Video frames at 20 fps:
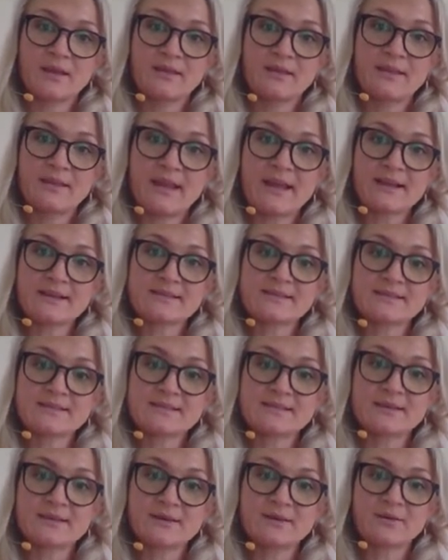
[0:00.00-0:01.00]
Next
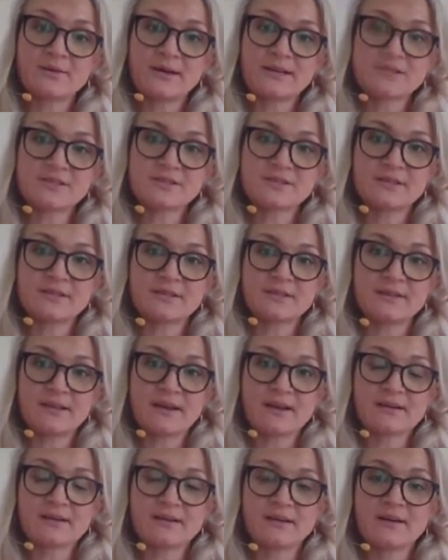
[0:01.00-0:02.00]
question
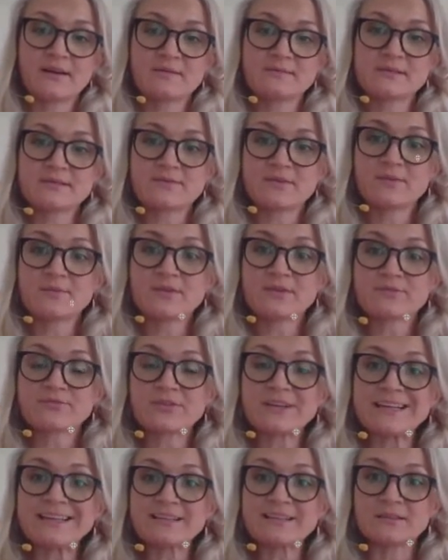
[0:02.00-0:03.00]
uh, comes from the
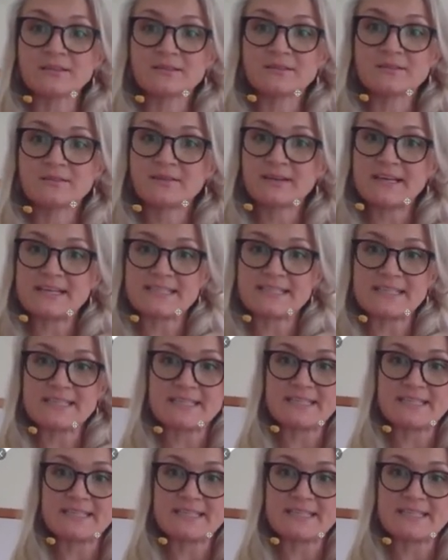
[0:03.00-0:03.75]
real S A